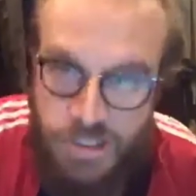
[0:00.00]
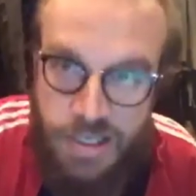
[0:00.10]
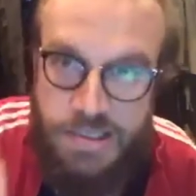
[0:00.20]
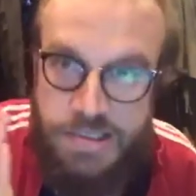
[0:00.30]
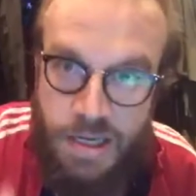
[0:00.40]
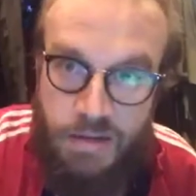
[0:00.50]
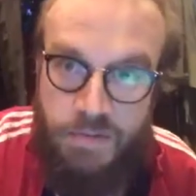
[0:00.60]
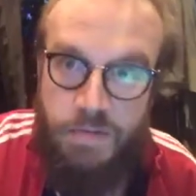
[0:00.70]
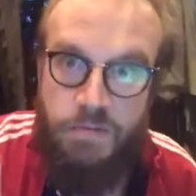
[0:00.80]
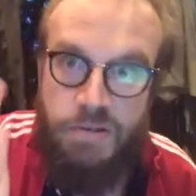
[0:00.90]
itself
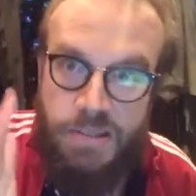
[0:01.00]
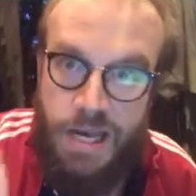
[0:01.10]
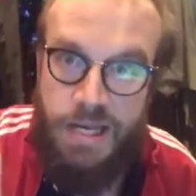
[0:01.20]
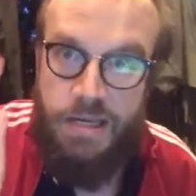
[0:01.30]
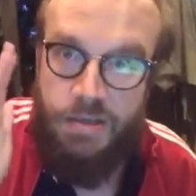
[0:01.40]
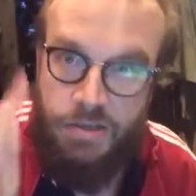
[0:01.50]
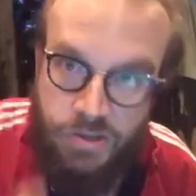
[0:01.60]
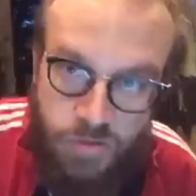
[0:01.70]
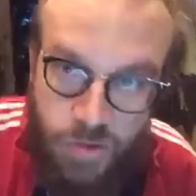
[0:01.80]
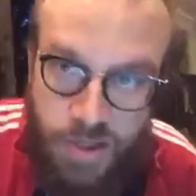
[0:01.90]
was not
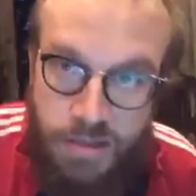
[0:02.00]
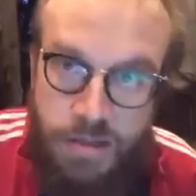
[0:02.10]
destroyed.